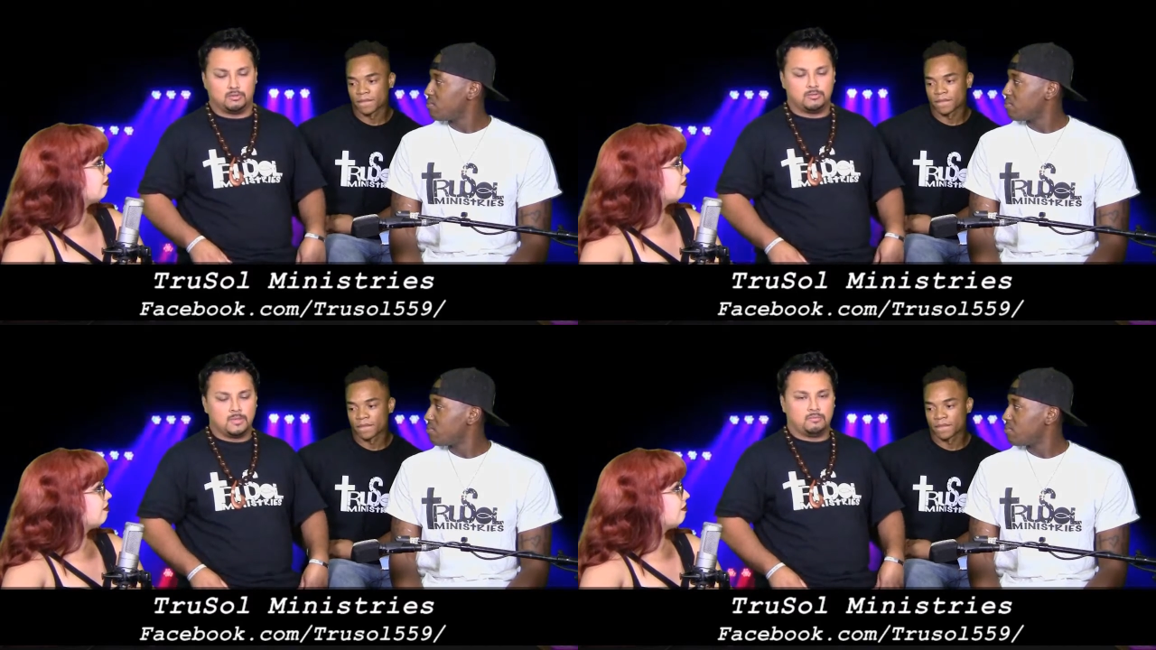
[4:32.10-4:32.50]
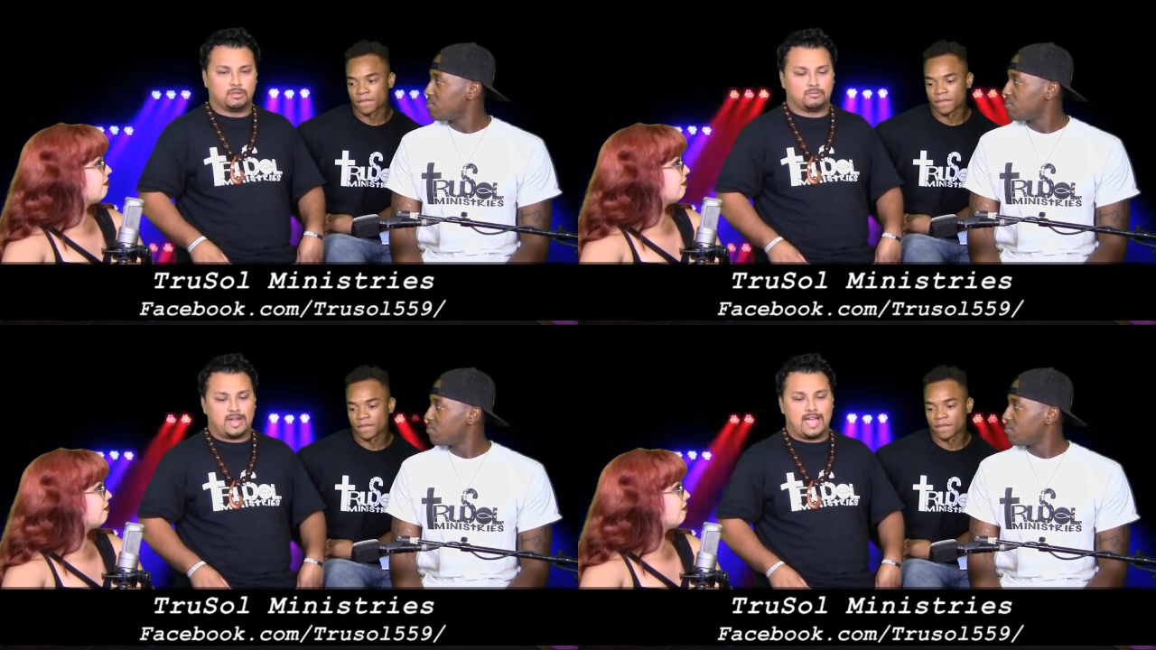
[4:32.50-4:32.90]
Speaker 1: know,
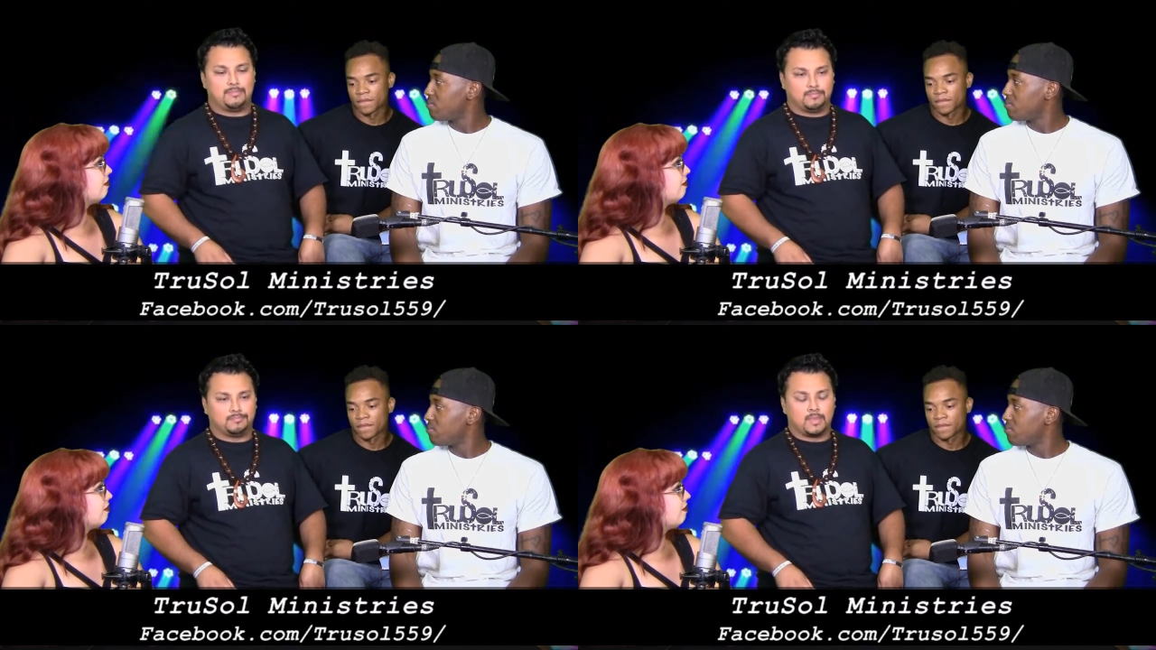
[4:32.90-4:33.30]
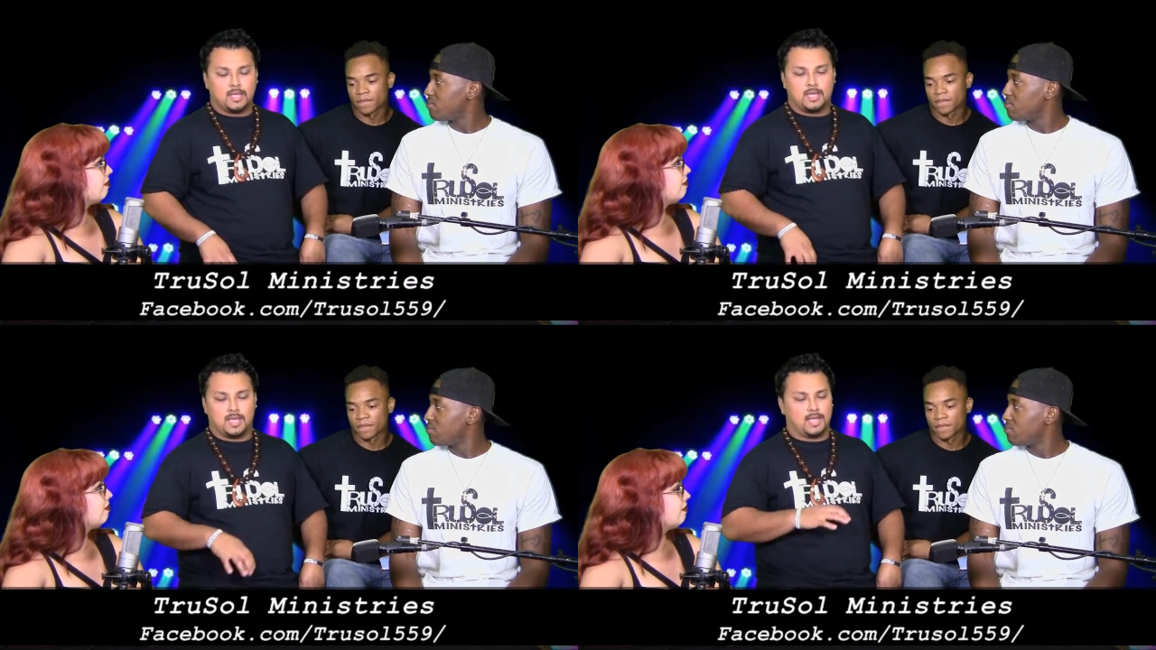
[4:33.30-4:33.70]
with rap.
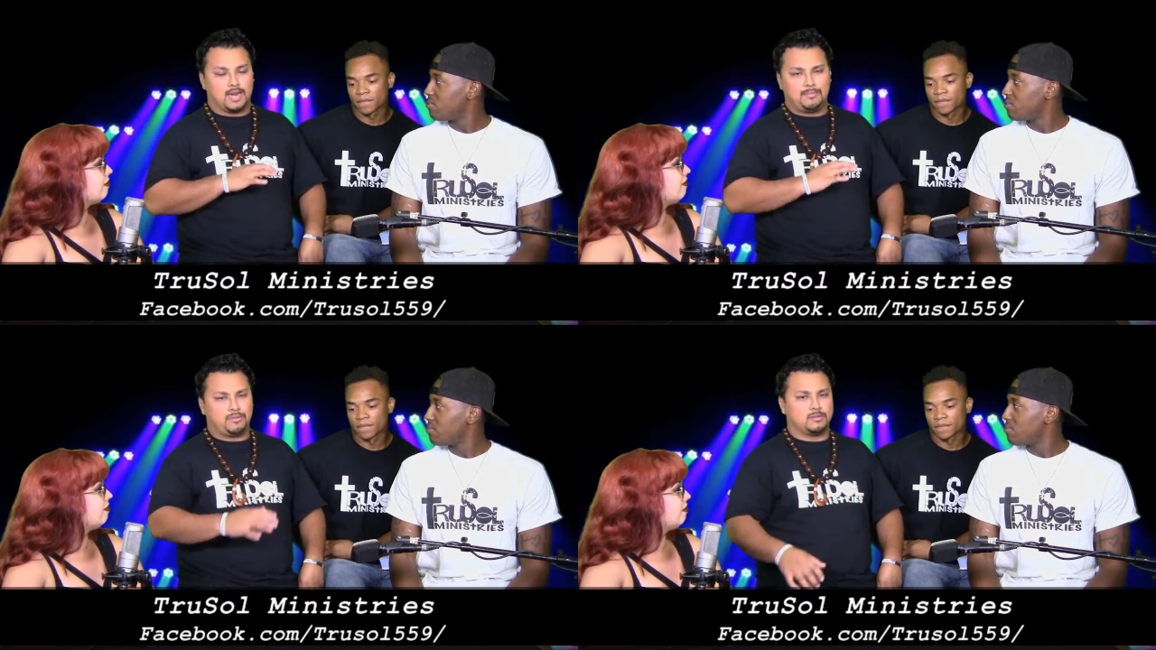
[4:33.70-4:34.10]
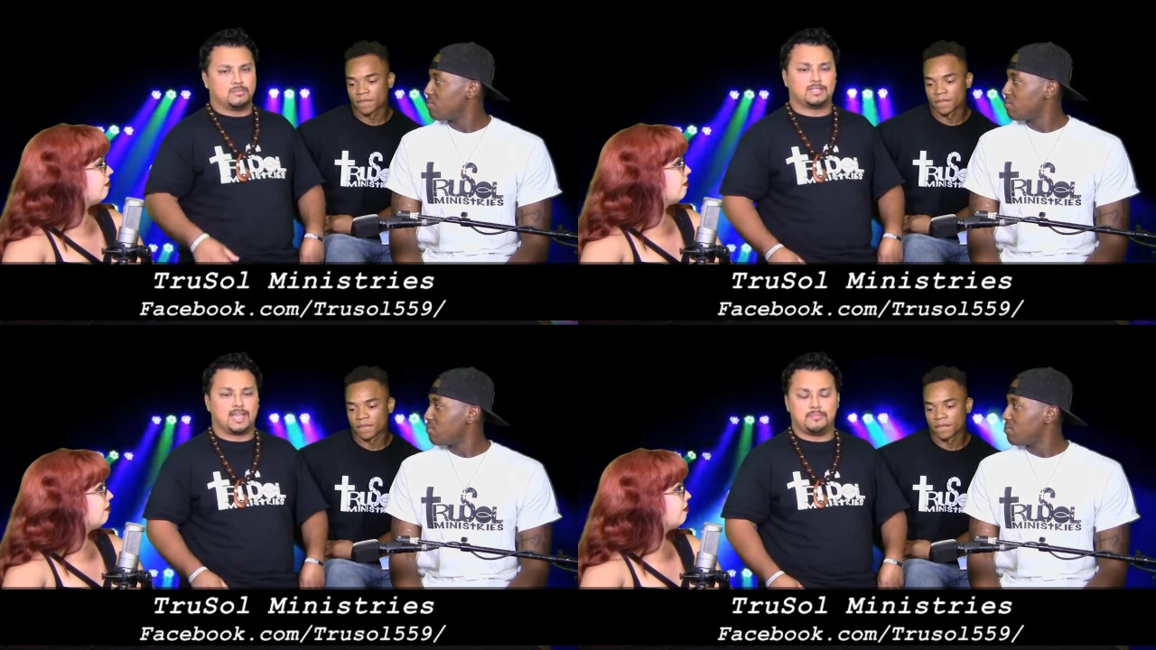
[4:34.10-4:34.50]
And I pretty
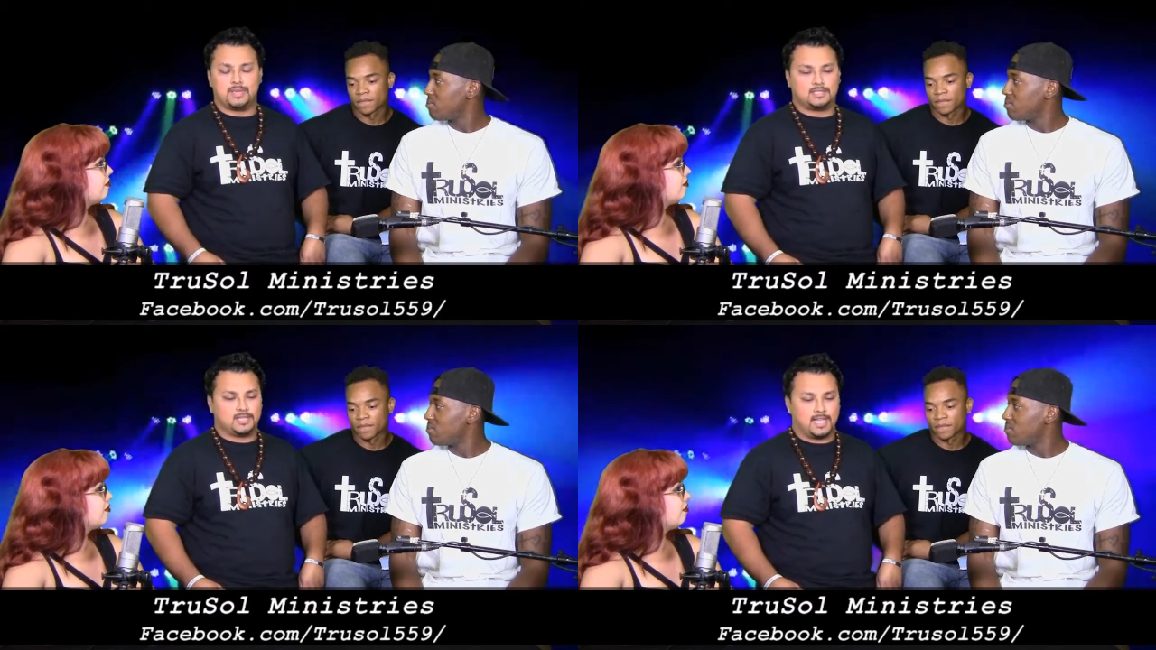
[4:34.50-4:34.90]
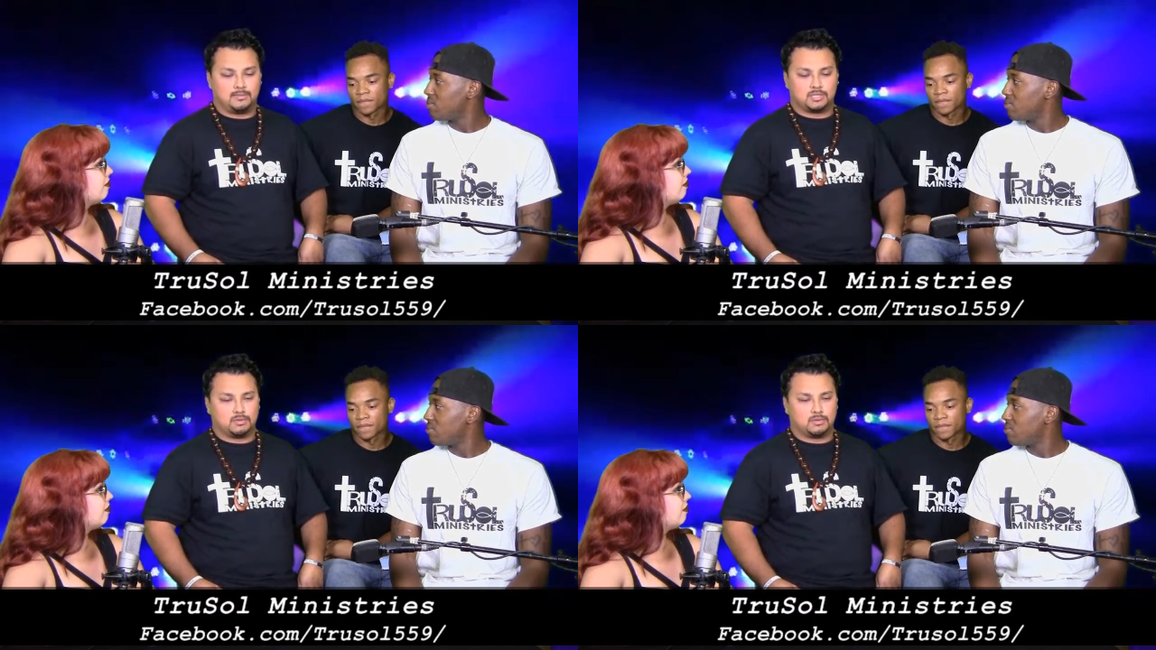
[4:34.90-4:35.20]
much had mixtapes.